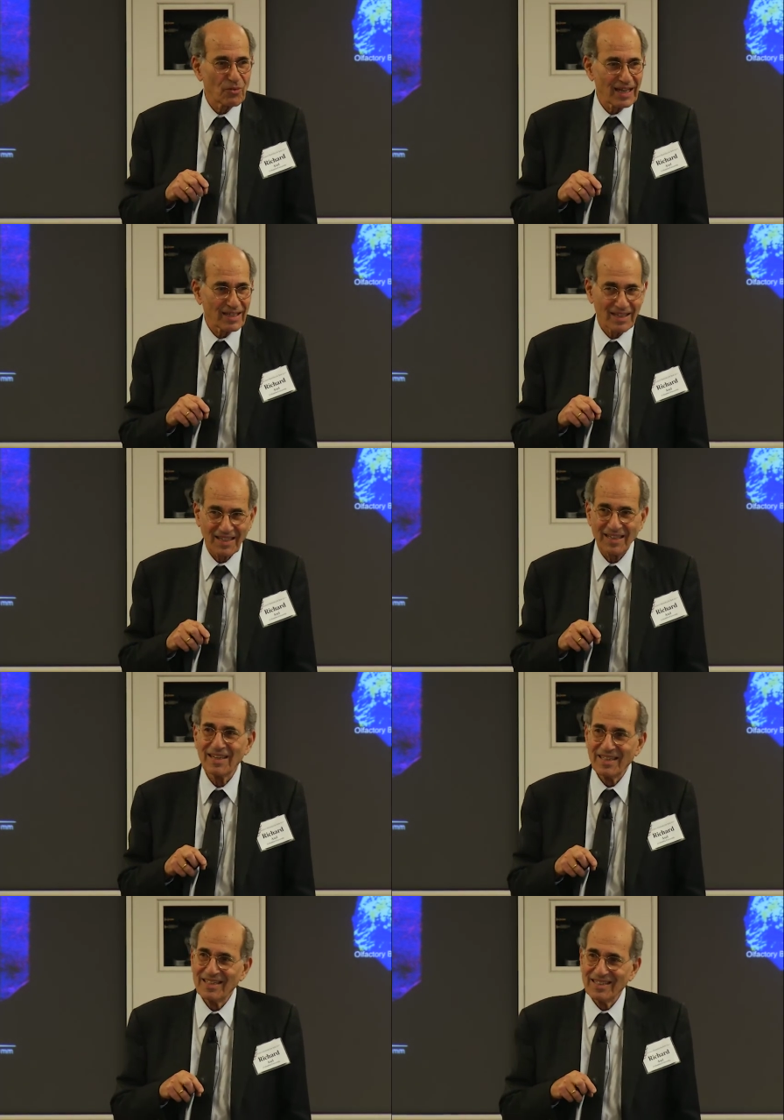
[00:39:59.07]
readily
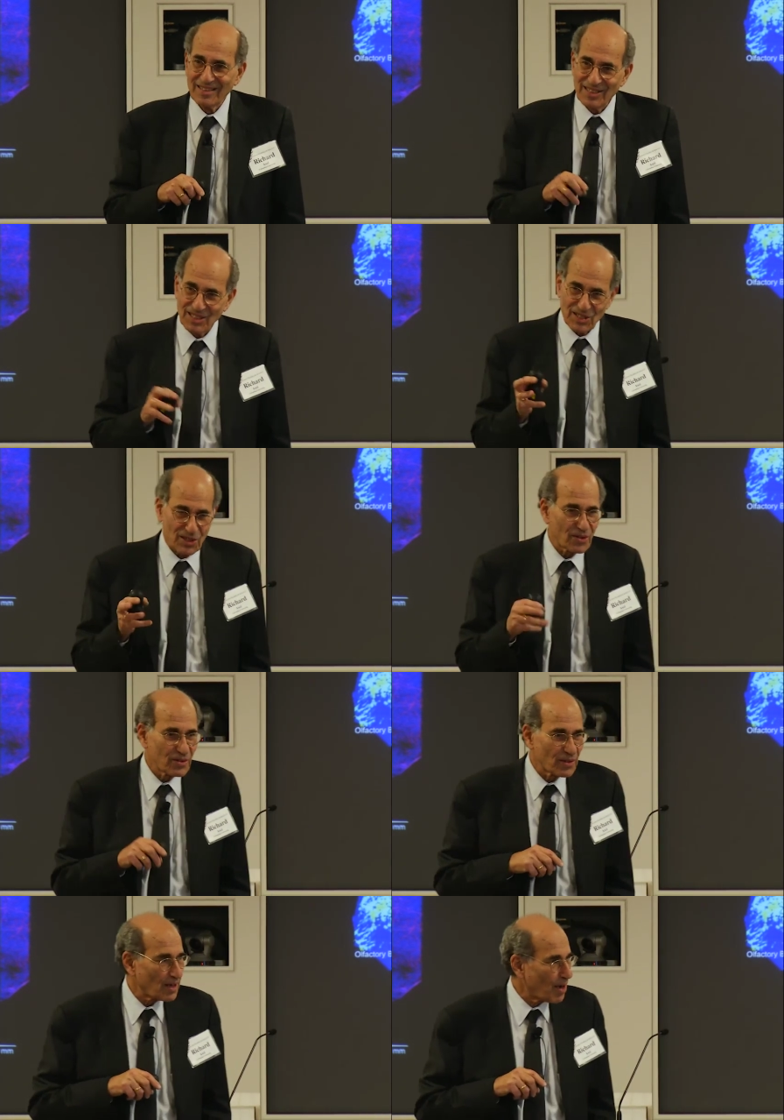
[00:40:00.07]

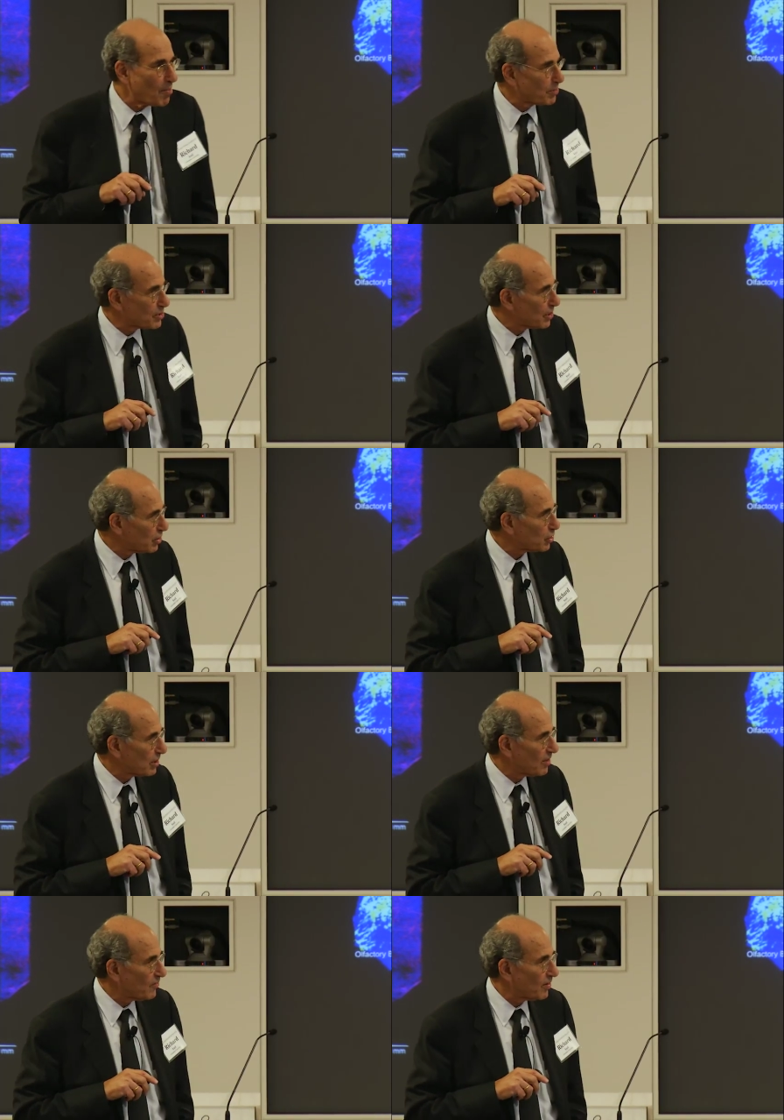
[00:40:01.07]
discern the composition of